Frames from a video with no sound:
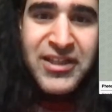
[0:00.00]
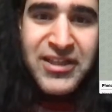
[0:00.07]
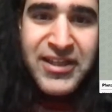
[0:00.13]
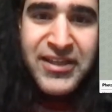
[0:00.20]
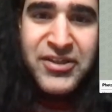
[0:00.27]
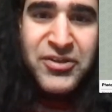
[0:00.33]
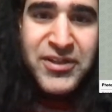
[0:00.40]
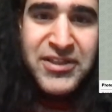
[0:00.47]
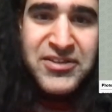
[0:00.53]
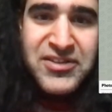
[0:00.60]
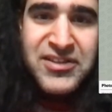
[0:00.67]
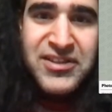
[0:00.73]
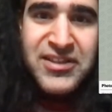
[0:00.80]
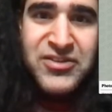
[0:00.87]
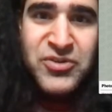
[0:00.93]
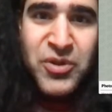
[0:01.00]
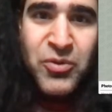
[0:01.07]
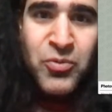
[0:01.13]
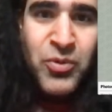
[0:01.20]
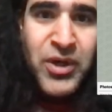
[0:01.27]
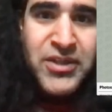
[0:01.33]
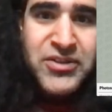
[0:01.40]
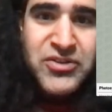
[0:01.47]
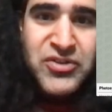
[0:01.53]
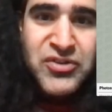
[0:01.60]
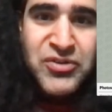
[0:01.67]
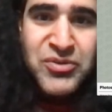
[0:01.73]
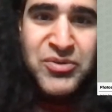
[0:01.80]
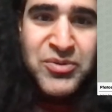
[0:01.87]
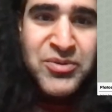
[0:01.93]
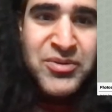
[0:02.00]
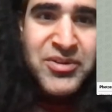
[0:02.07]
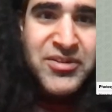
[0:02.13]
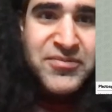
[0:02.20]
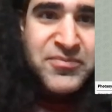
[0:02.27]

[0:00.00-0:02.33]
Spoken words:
Like you can see, it's got 1, 2,